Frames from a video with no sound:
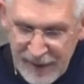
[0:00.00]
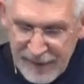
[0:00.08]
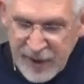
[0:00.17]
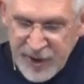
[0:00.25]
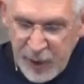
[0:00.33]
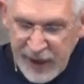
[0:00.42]

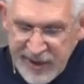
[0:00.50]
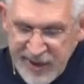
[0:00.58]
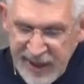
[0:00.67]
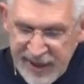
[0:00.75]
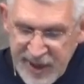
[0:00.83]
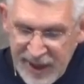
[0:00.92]
Verse
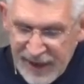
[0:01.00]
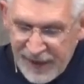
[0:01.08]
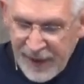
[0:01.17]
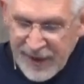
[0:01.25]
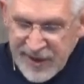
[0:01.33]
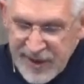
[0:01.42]
26
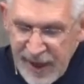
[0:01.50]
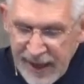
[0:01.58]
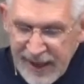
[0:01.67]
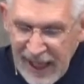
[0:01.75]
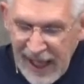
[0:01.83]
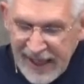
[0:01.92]
There is
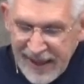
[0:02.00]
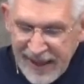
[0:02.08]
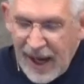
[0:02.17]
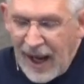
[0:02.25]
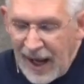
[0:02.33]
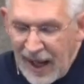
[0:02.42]
none like
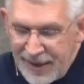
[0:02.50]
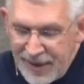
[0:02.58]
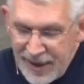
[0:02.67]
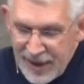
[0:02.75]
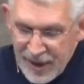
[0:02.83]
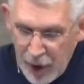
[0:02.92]
God,
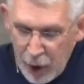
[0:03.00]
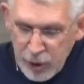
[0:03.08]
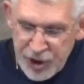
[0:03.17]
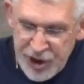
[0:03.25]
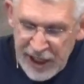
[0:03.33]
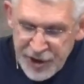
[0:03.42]
O oh,
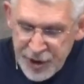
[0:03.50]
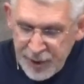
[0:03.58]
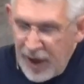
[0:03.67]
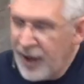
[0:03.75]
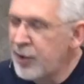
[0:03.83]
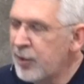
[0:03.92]

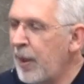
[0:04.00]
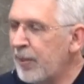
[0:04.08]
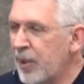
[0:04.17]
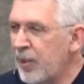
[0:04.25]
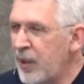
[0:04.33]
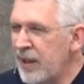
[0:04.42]
Jeshurun. You
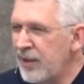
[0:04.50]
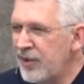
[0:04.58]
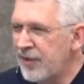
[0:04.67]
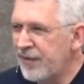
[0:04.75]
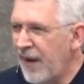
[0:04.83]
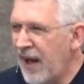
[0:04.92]
remember we
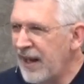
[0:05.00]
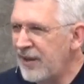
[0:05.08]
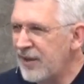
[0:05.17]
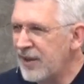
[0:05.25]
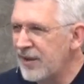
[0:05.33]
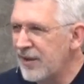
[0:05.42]

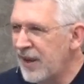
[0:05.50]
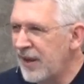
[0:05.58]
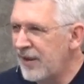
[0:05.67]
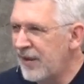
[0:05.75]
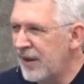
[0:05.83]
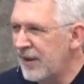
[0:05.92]
defined the,
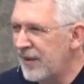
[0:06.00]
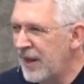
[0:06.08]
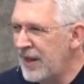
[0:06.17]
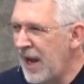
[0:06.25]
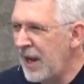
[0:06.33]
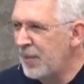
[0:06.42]
the, the
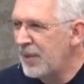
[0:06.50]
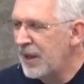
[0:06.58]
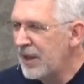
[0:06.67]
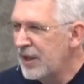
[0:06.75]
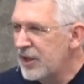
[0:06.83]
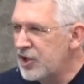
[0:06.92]
name
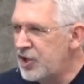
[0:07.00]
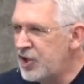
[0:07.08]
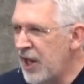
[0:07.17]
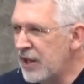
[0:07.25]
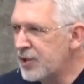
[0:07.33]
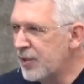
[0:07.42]

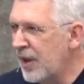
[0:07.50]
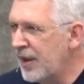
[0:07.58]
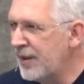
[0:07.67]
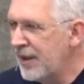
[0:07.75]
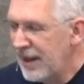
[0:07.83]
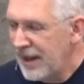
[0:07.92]

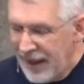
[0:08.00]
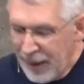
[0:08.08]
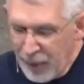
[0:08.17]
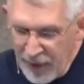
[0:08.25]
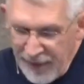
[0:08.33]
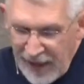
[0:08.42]
Jeshurun in
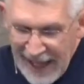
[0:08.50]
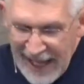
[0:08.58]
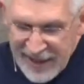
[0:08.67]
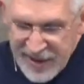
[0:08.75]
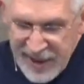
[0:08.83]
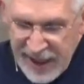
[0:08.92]
one of our
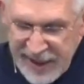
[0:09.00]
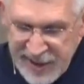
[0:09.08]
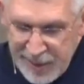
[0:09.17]
last studies.